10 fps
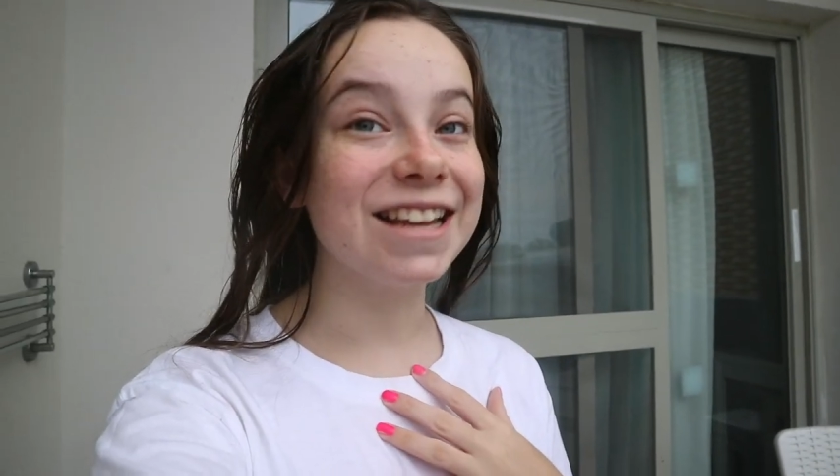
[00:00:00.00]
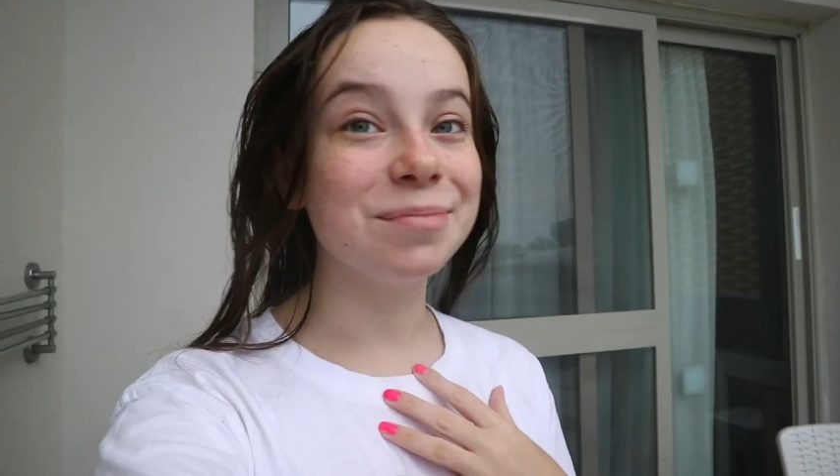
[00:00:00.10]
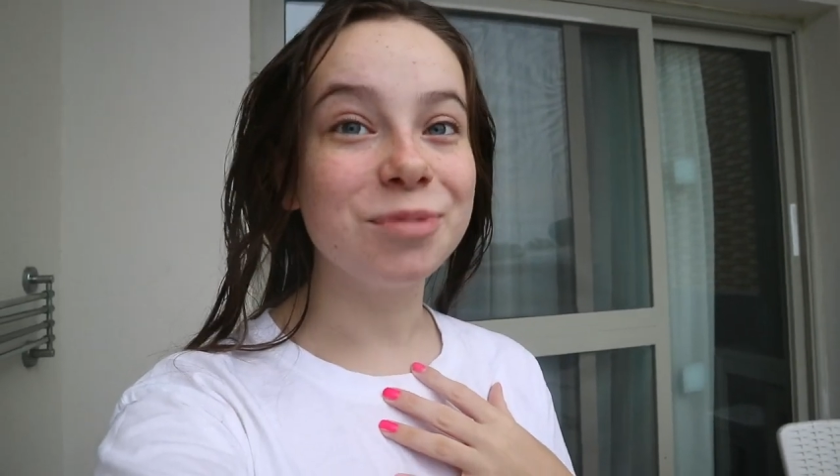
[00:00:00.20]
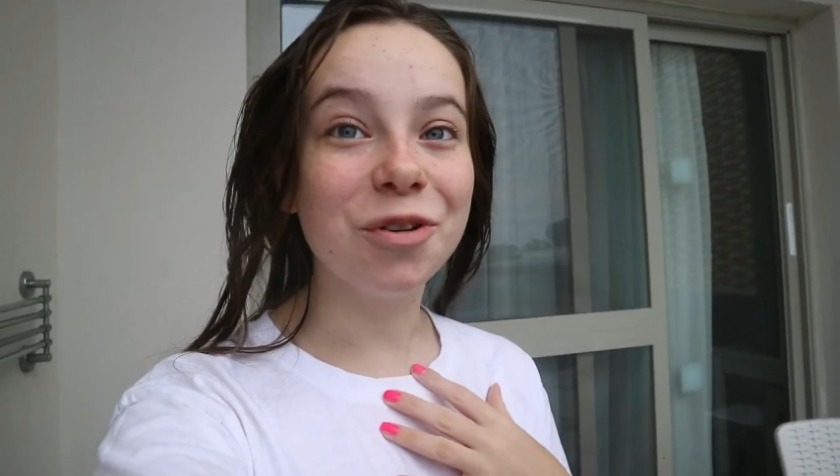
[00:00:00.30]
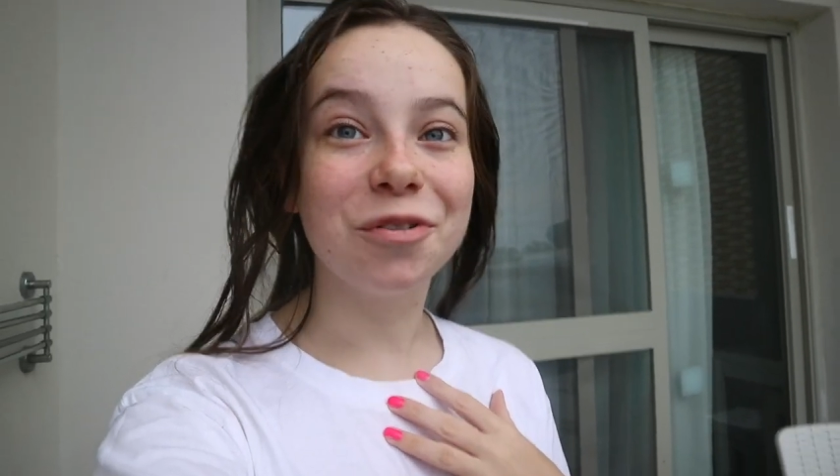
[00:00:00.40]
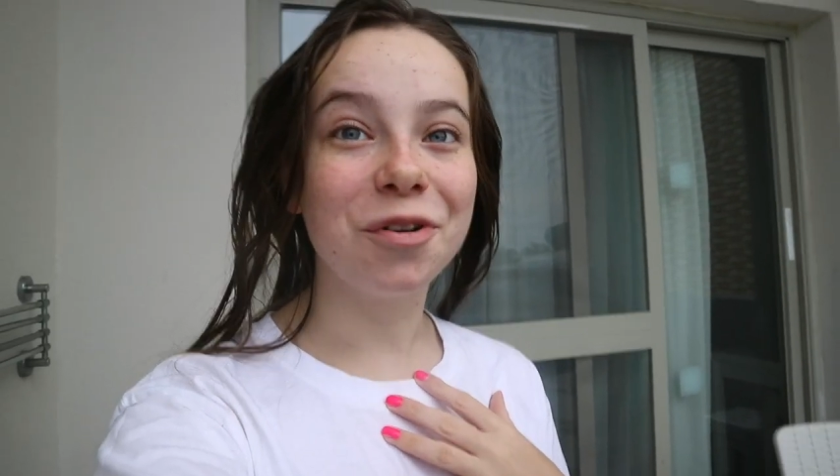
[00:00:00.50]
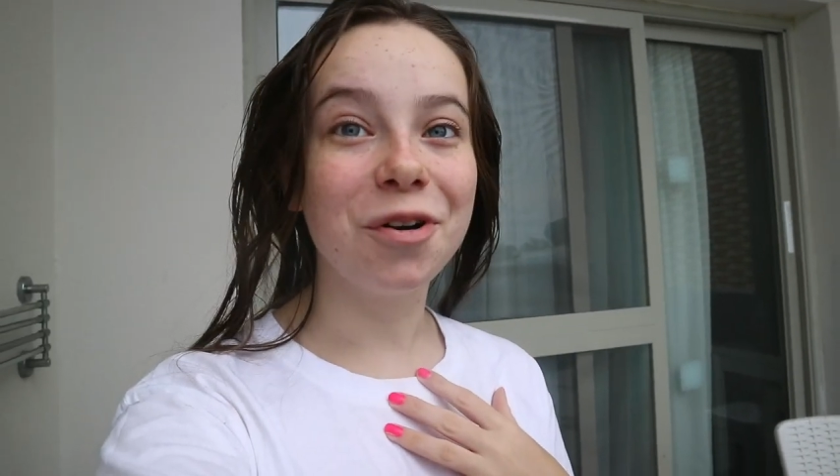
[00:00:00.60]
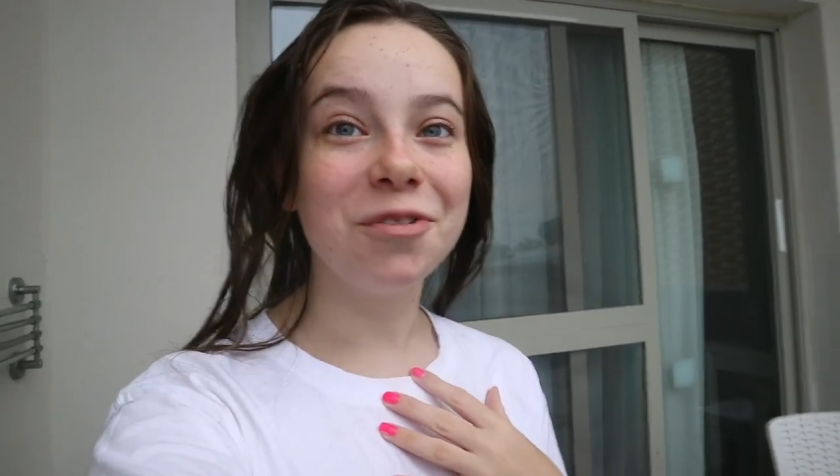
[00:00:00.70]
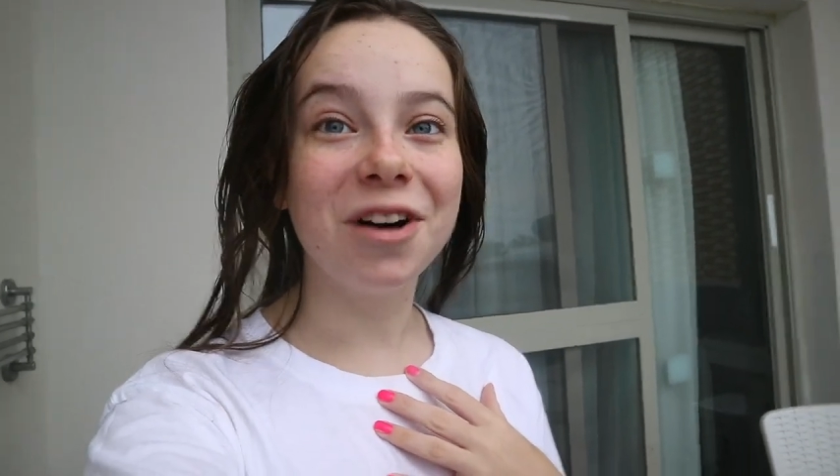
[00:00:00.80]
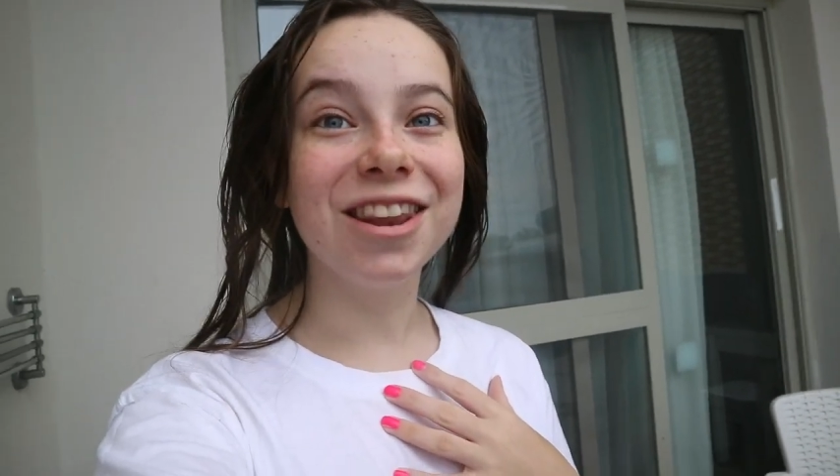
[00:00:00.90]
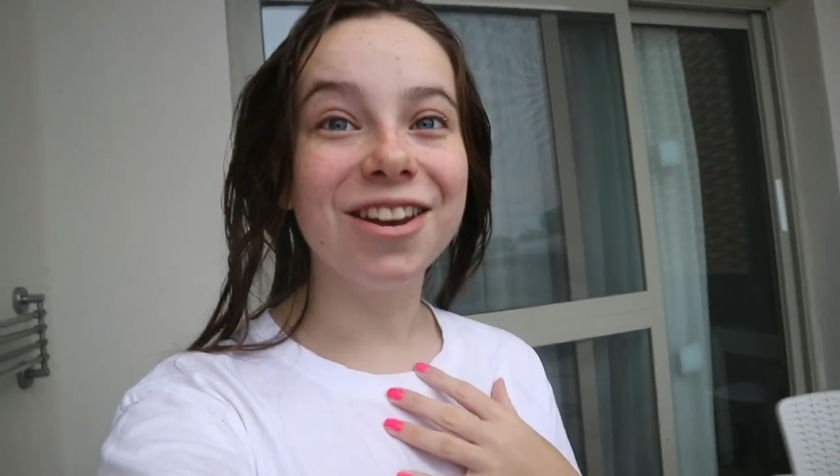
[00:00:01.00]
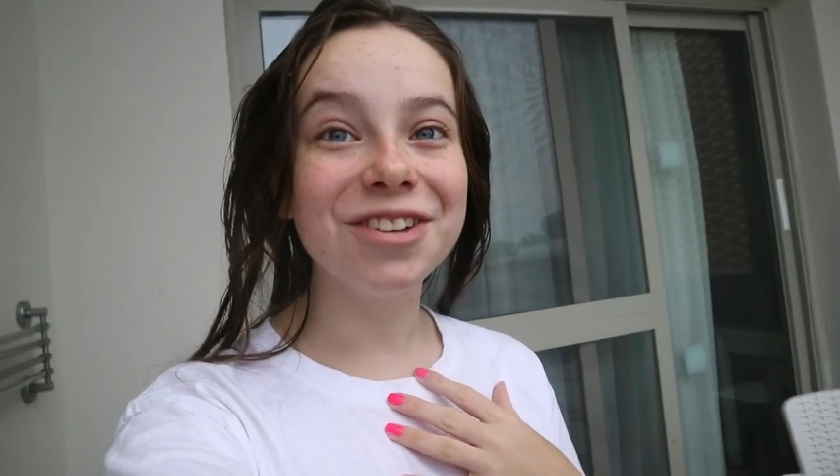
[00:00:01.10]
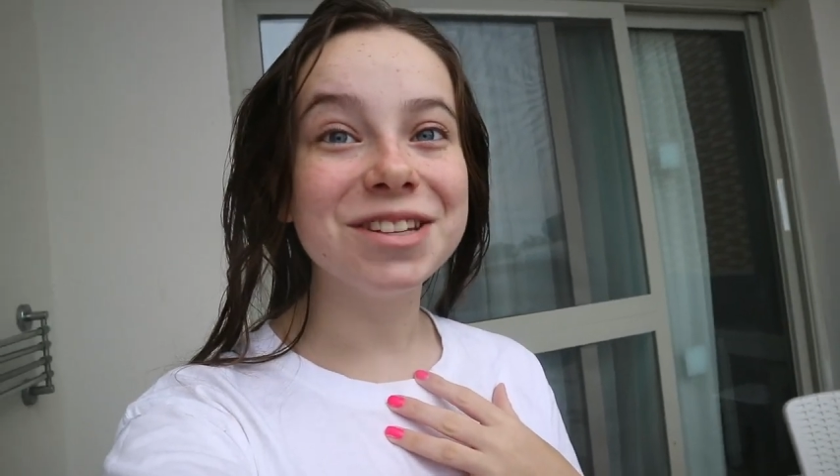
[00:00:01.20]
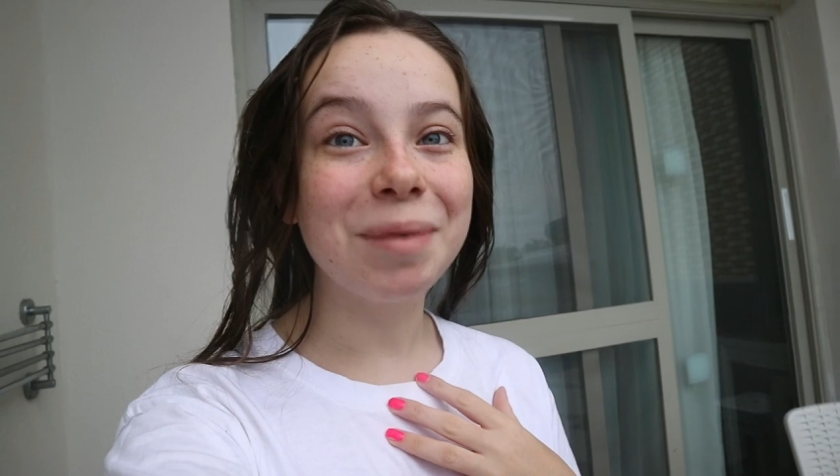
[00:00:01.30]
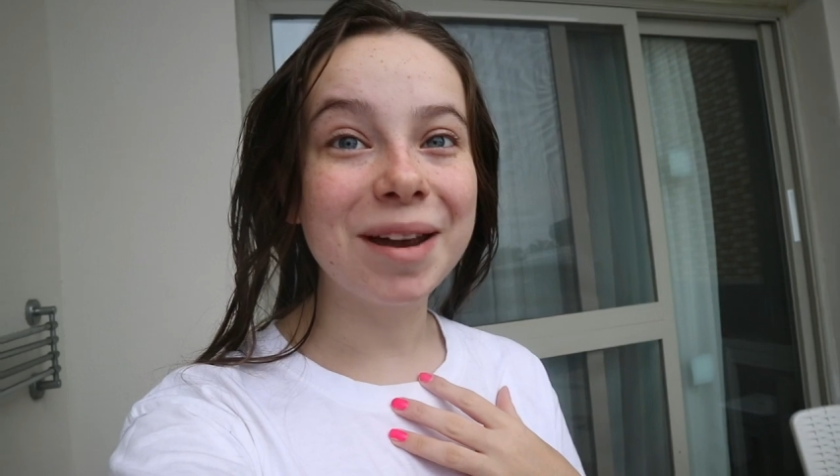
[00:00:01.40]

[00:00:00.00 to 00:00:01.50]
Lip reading: is beautiful. I love it to